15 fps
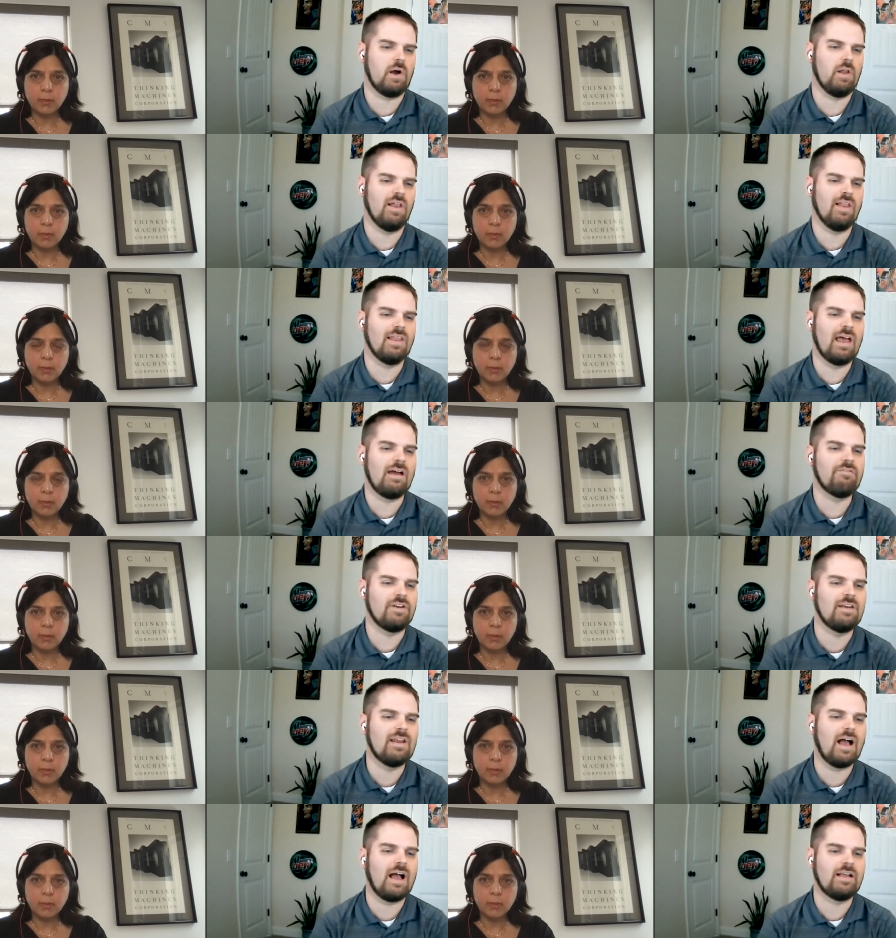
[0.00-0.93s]
Speaker 1: what we call
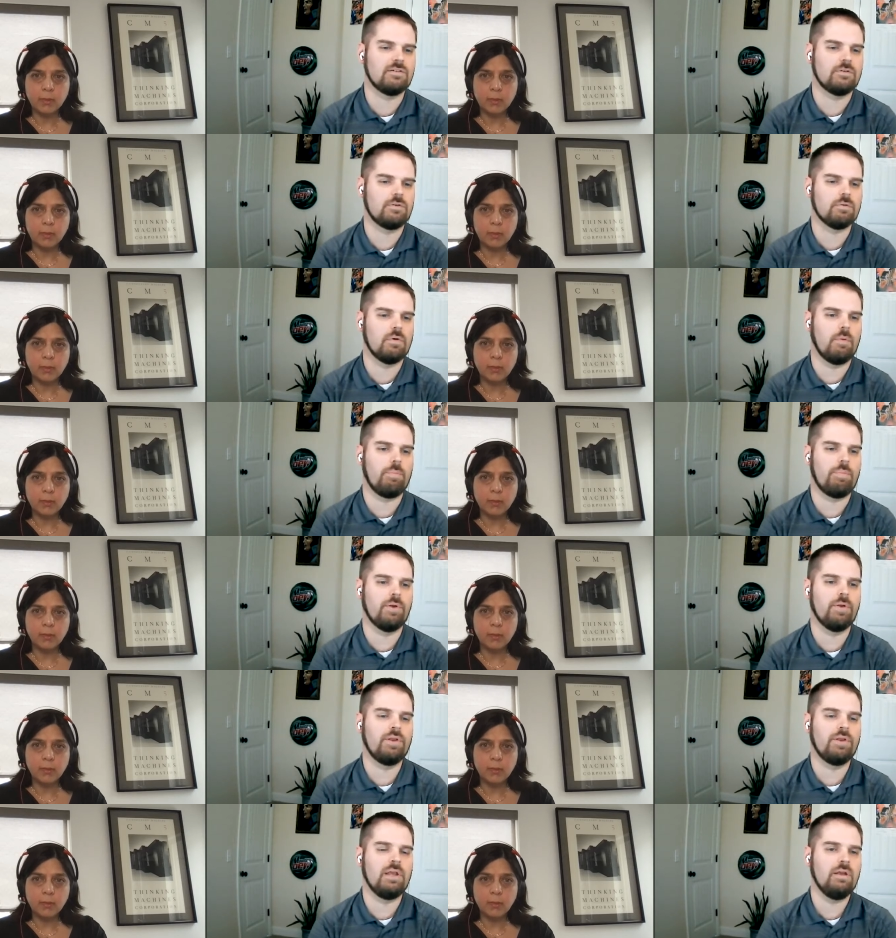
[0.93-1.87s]
11 nines of
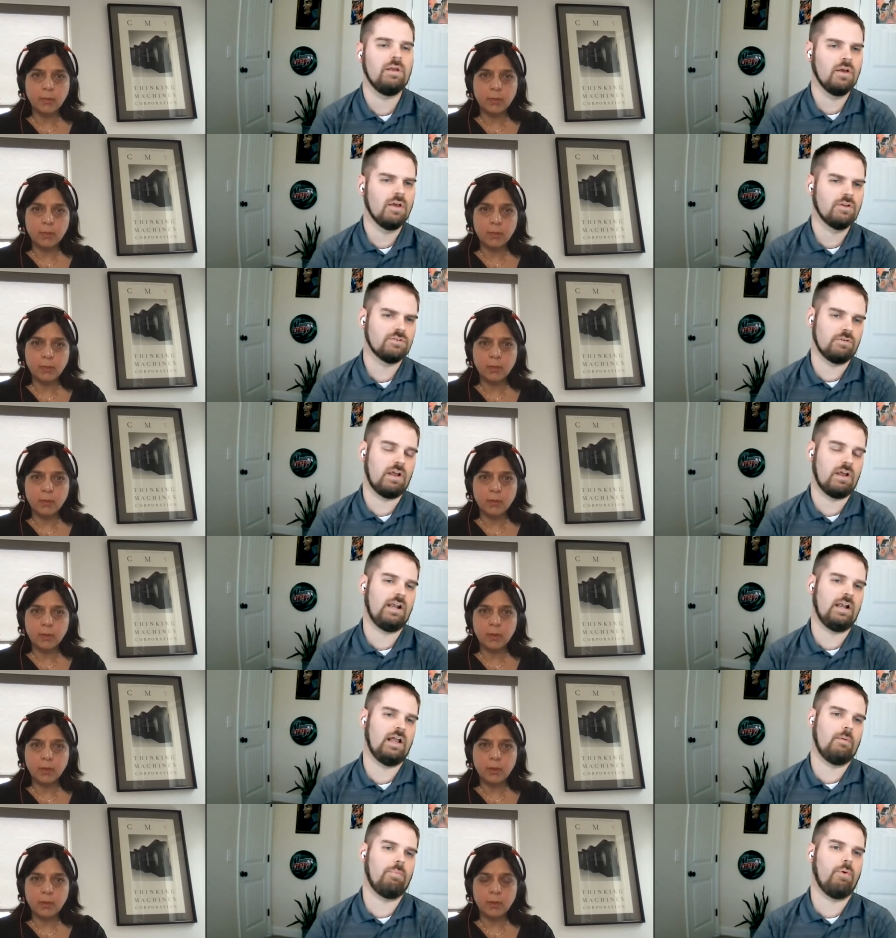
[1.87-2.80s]
durability, so
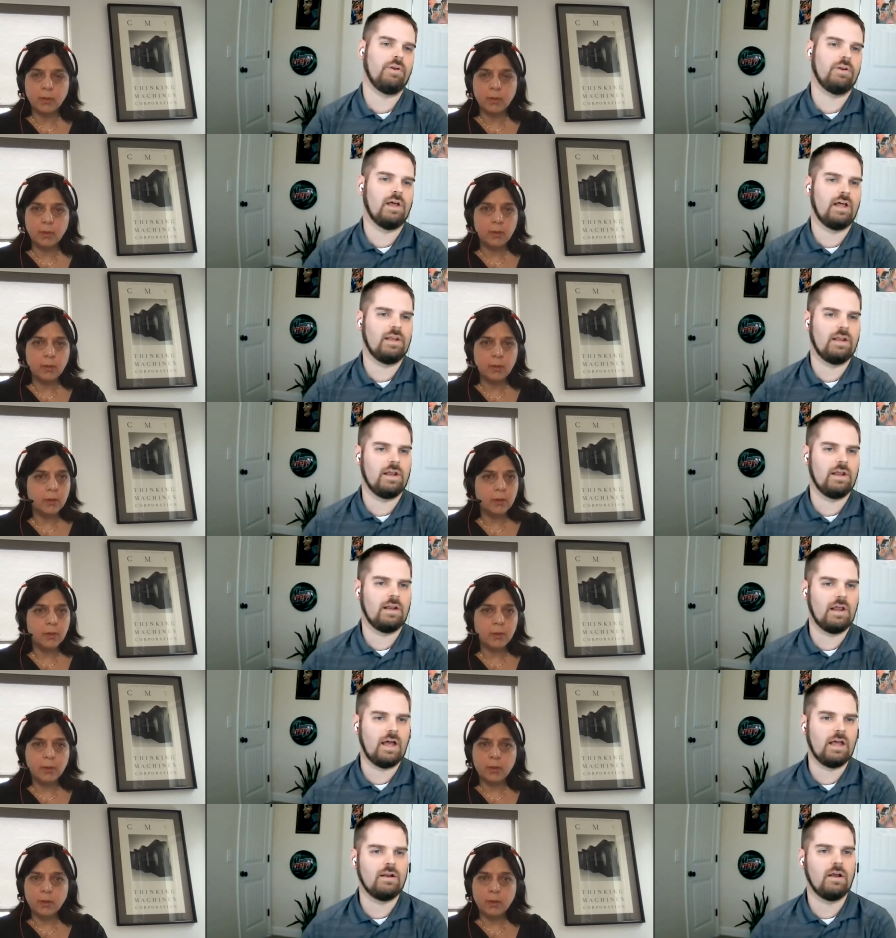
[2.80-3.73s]

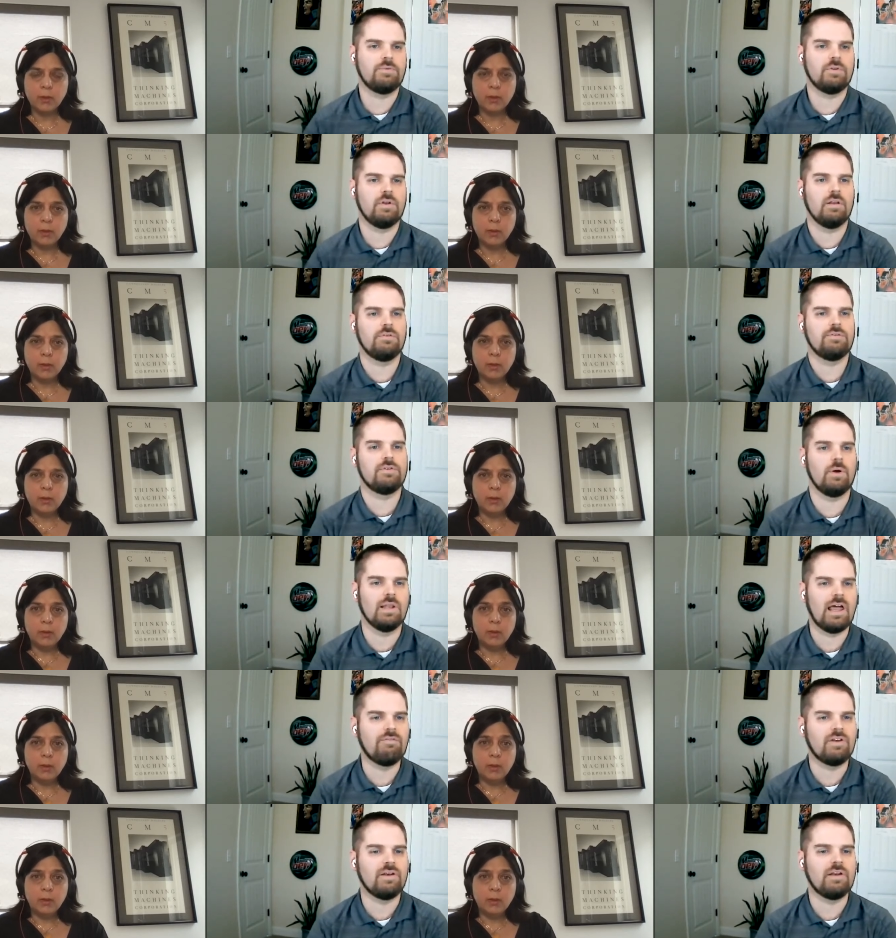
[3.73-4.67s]
99.9999 up to
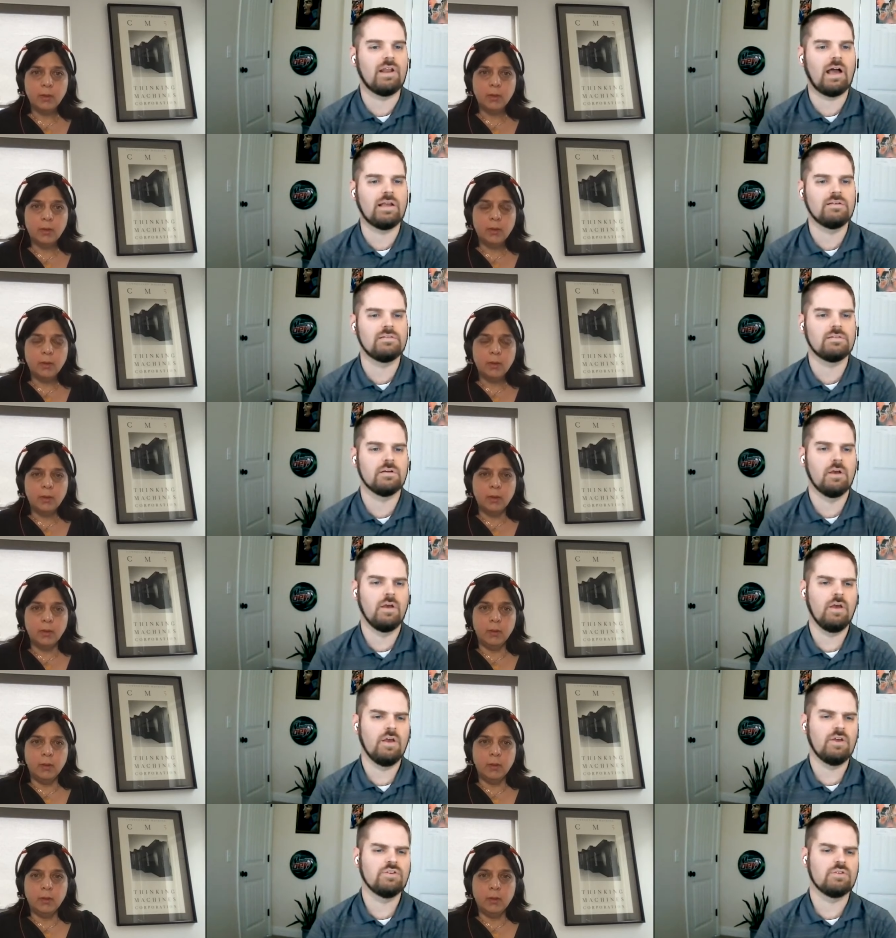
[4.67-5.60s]
11 nines.
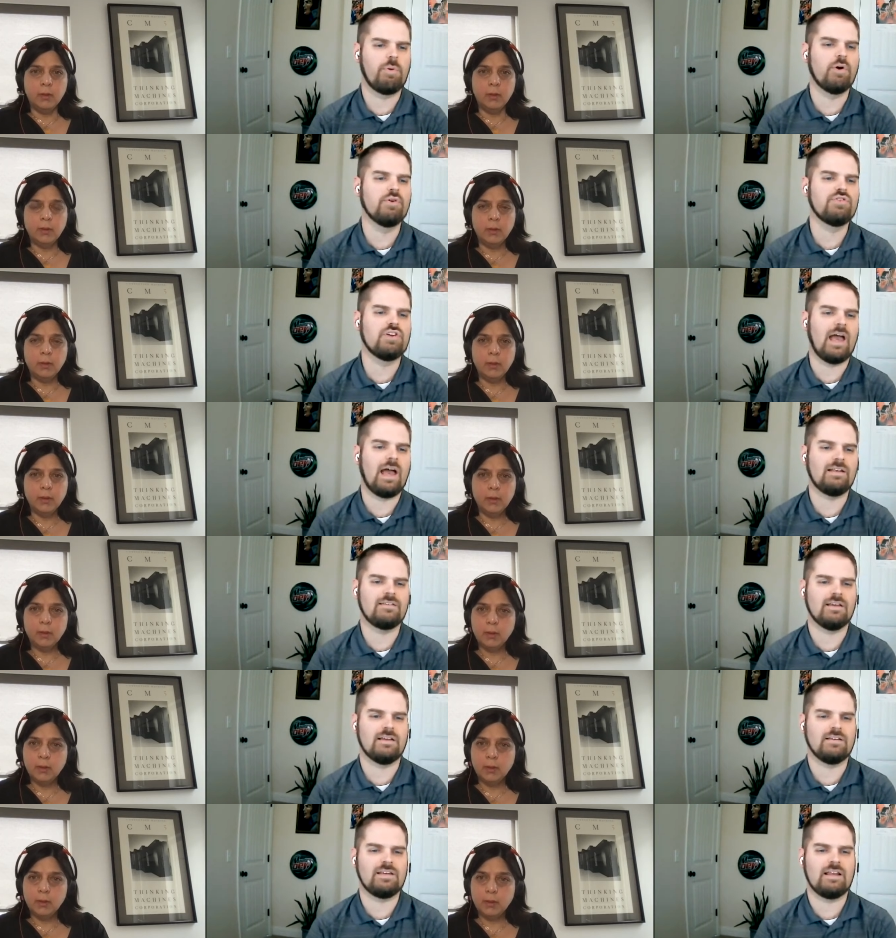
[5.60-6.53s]
Suppose you
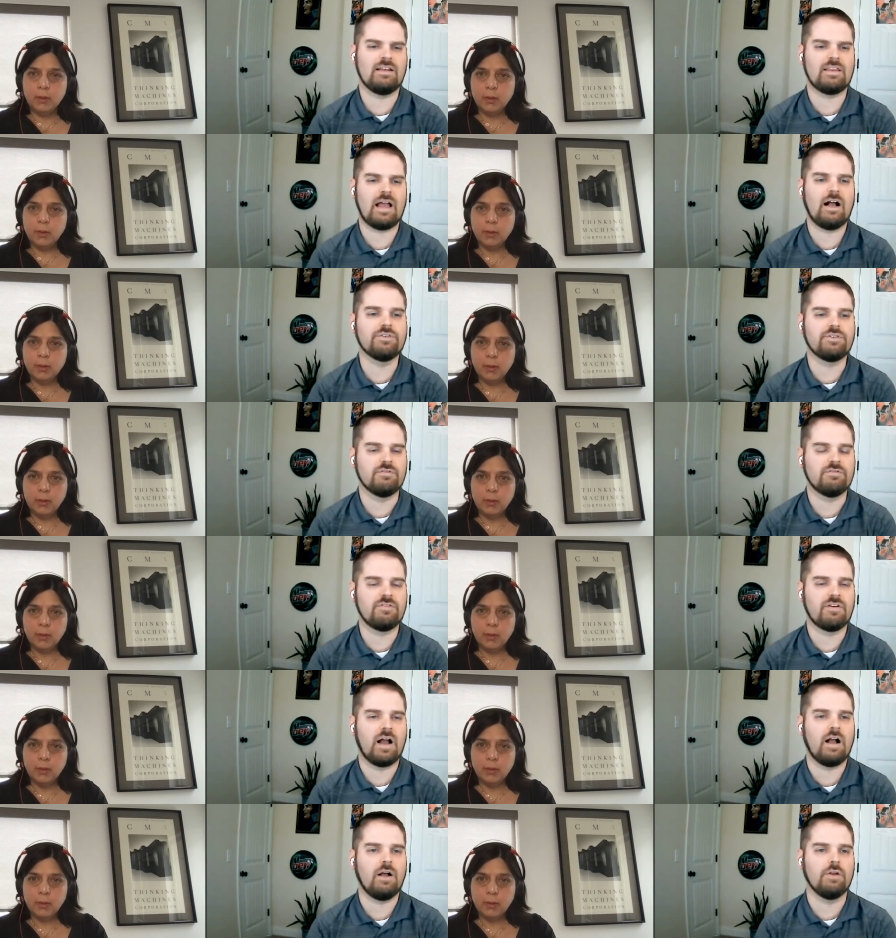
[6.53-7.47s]
had, say, 10,000
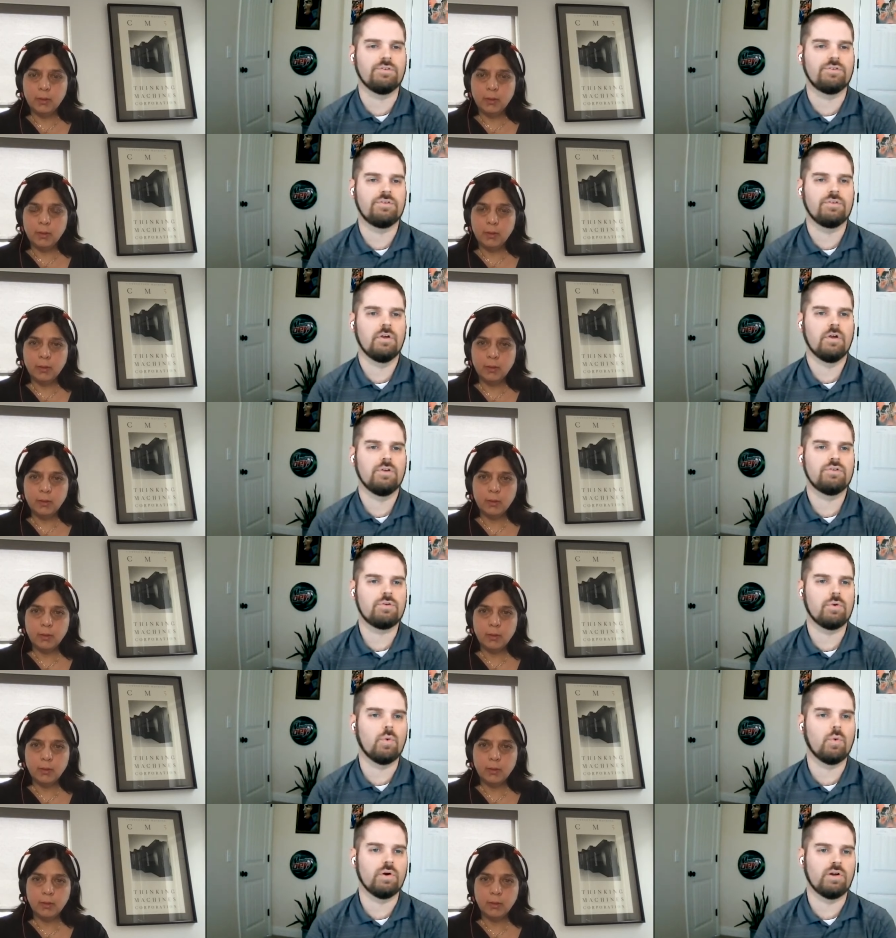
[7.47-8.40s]
files
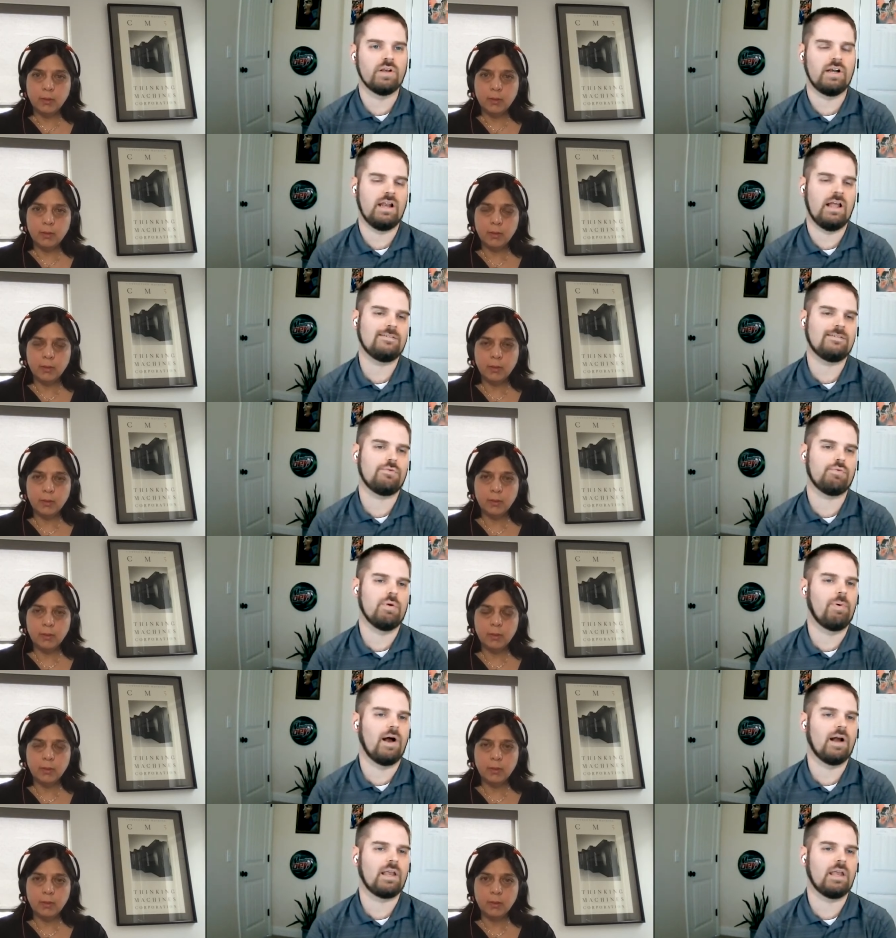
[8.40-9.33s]
stored in an
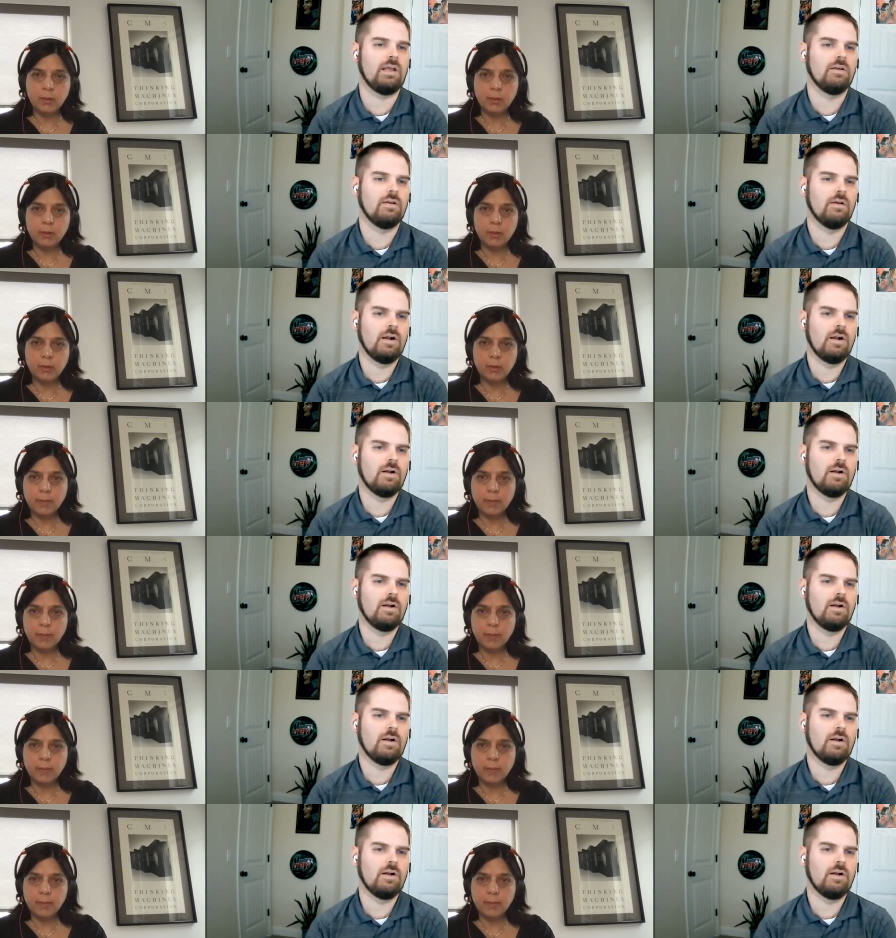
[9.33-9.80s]
S3 bucket.